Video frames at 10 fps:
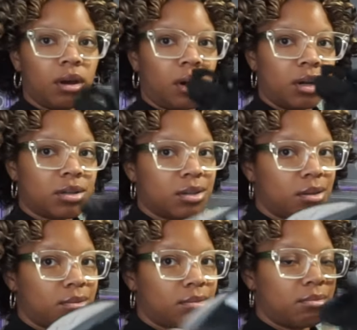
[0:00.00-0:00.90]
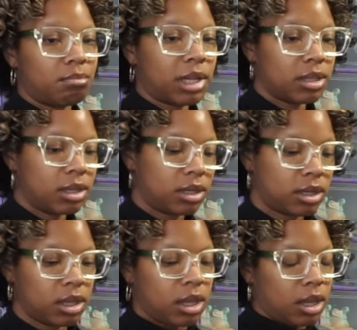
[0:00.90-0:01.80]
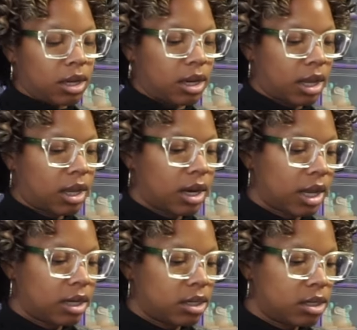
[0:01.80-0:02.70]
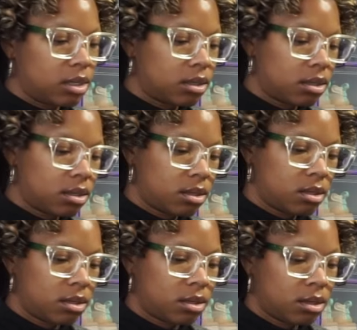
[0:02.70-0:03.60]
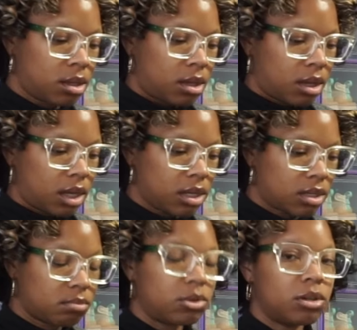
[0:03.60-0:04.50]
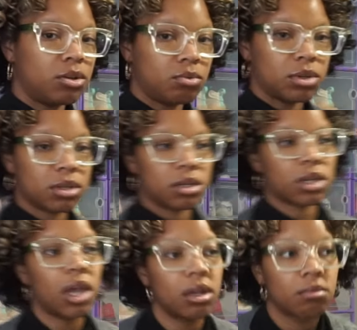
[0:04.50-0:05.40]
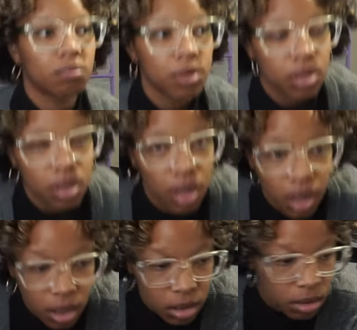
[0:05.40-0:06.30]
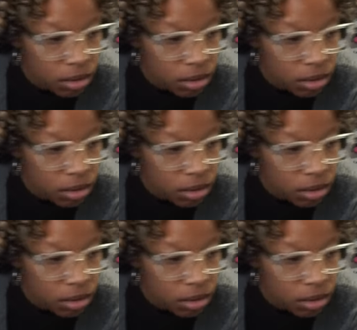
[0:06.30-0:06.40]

Honestly, my little nine nineties. I need some new ones, because I didn't really like